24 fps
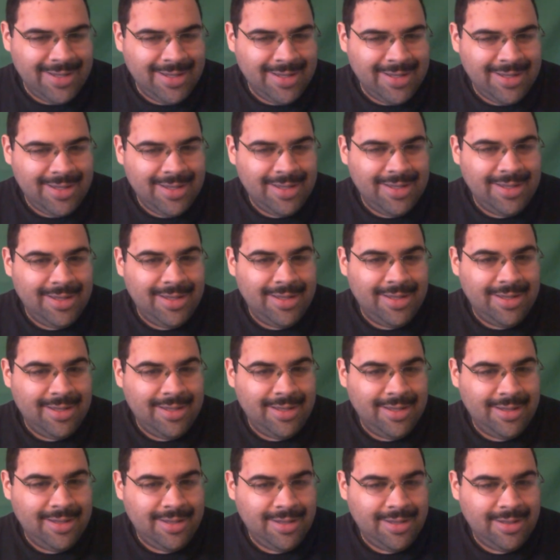
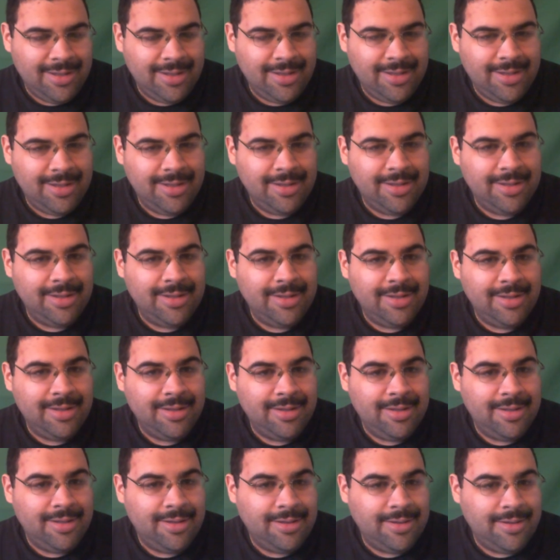
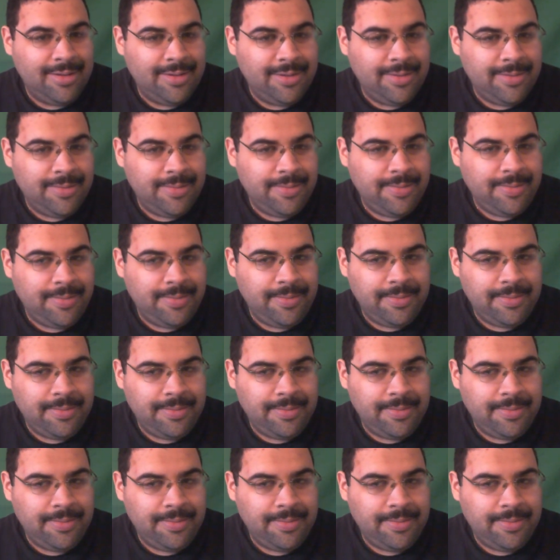[no speech]